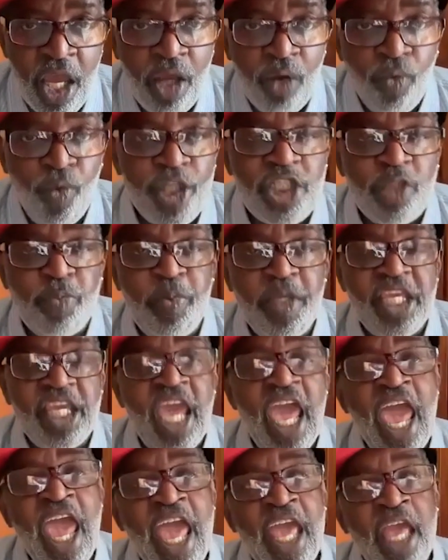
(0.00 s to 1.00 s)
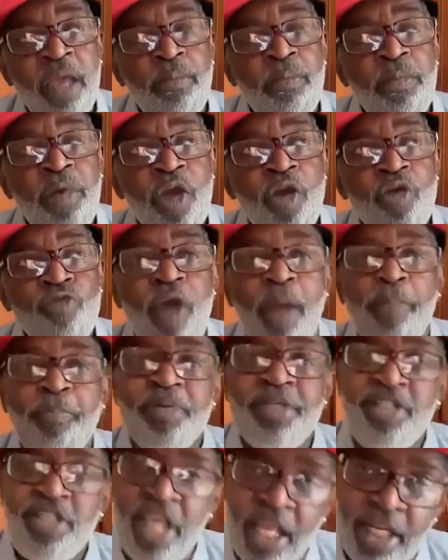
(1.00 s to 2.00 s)
which became
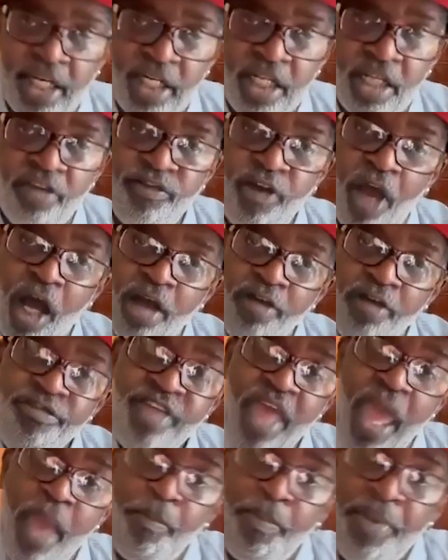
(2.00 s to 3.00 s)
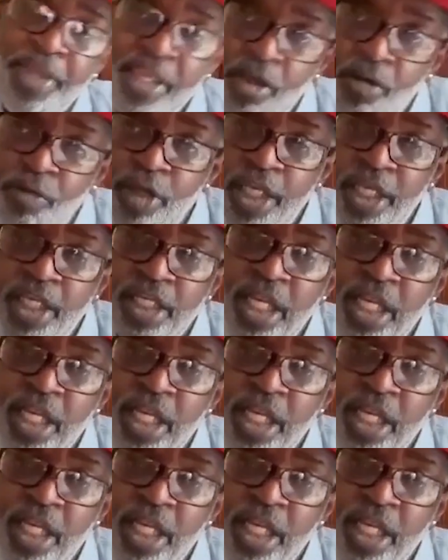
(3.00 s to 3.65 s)
representative of that period